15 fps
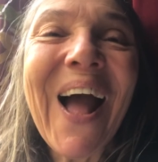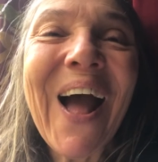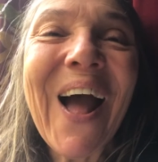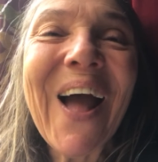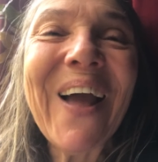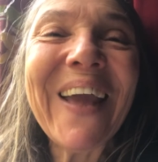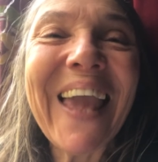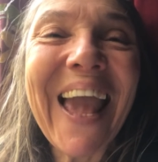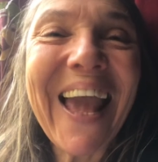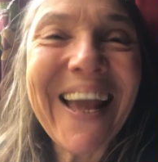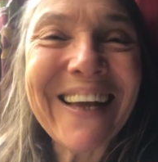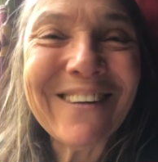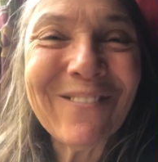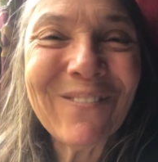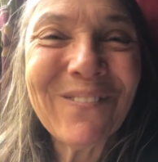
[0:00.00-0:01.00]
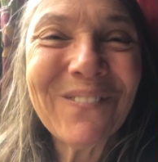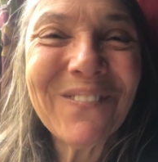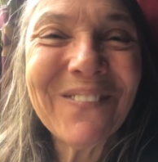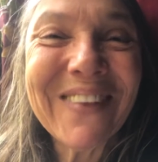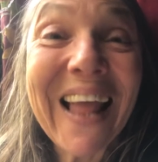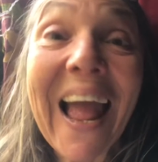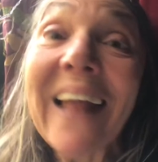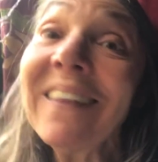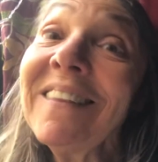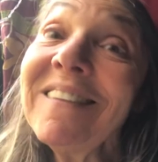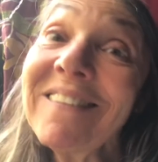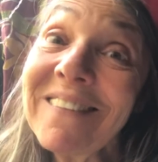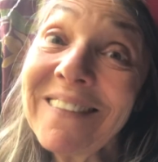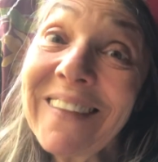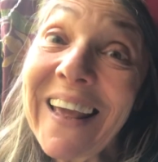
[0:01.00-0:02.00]
Okay, and
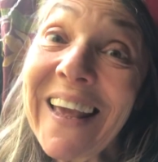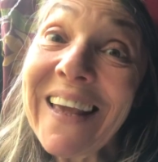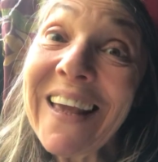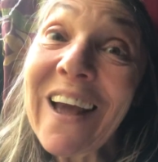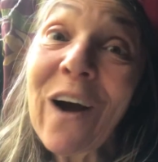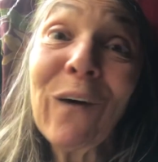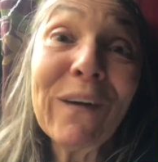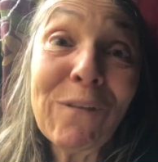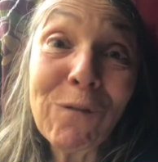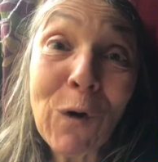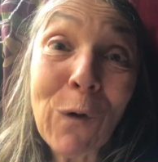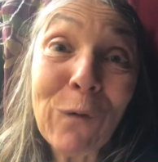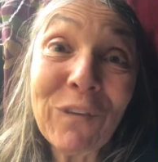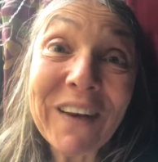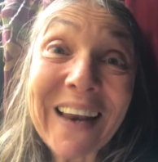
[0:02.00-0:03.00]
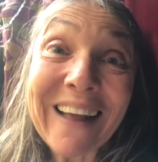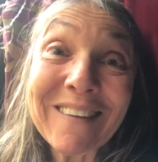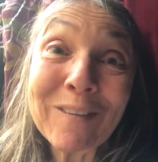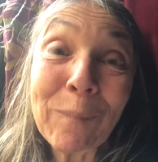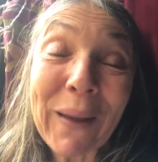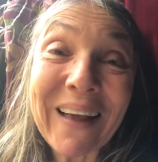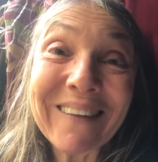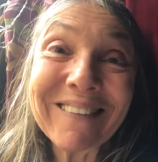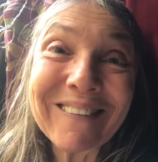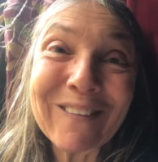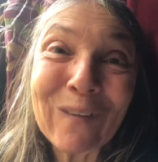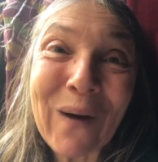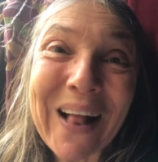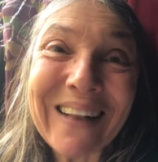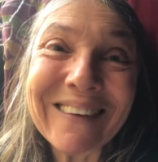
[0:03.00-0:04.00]
they are involved in aspects as
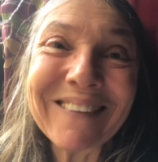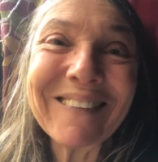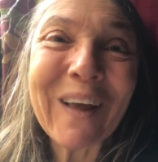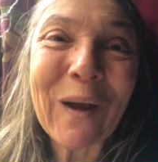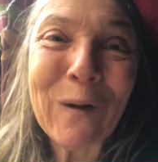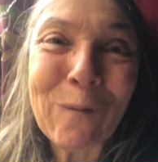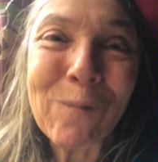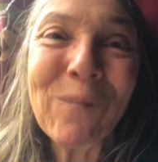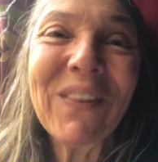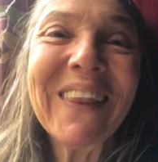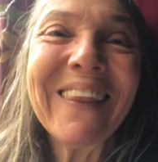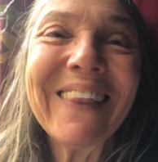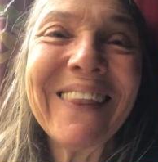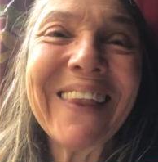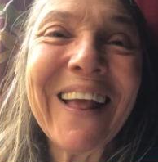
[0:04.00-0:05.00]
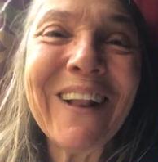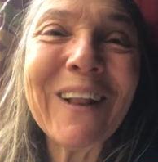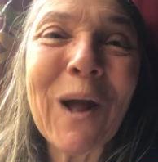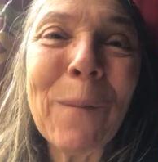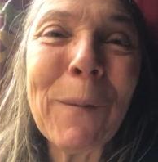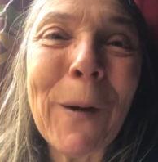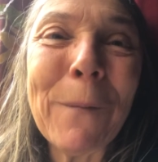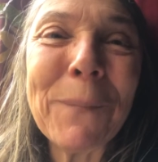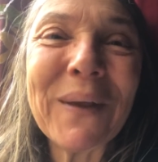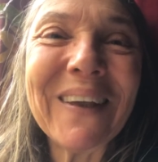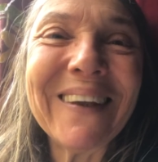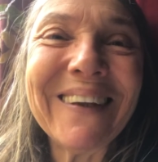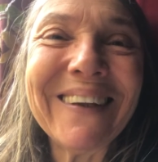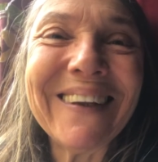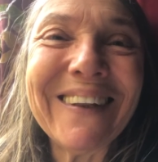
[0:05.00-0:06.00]
well, so they'll come up
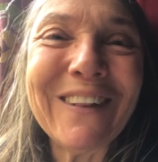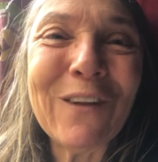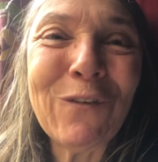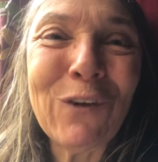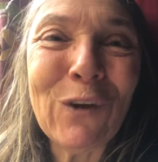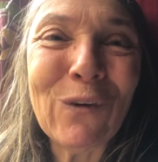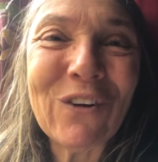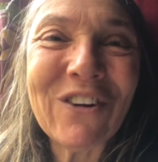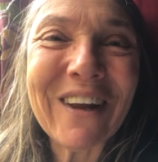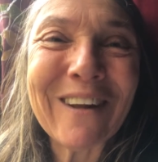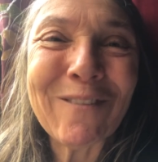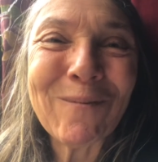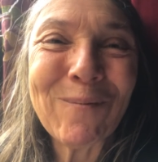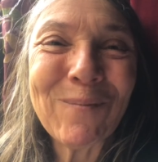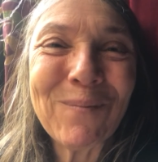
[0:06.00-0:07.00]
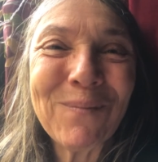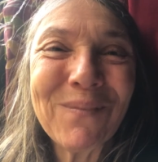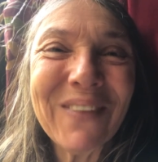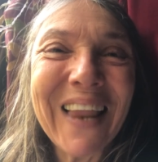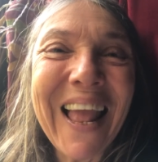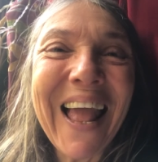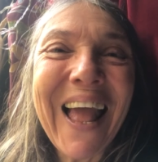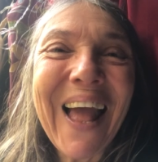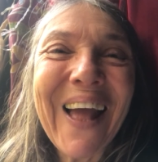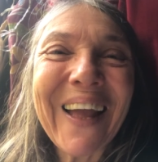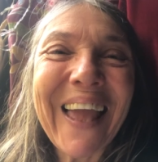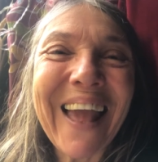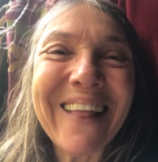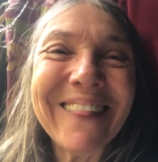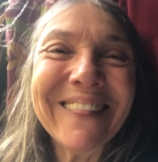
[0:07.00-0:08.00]
in the future.
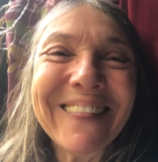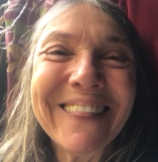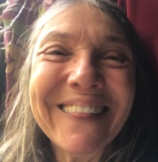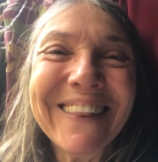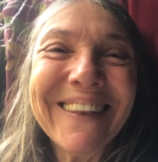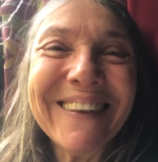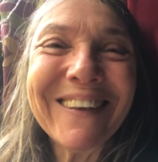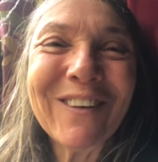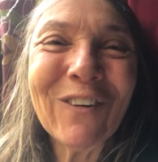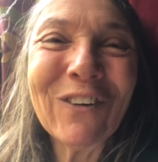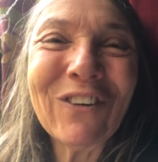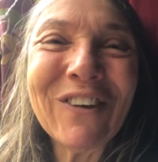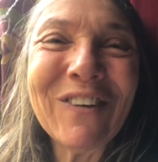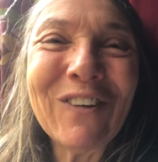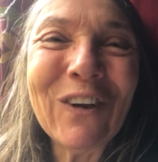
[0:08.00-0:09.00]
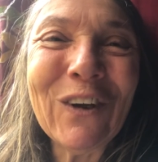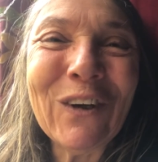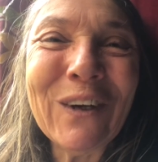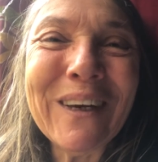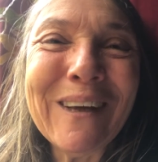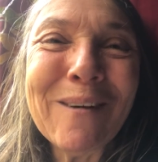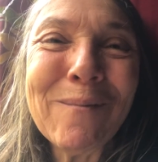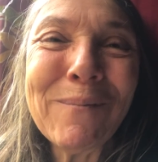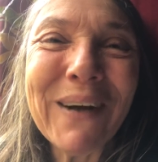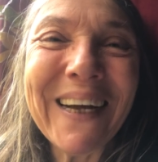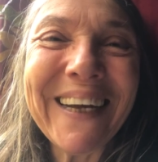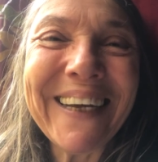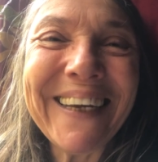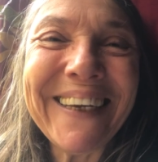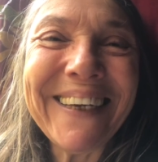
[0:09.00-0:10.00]
Okay, talk to you soon.
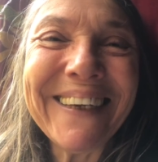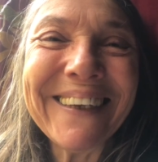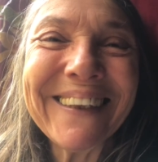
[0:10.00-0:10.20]
Bye.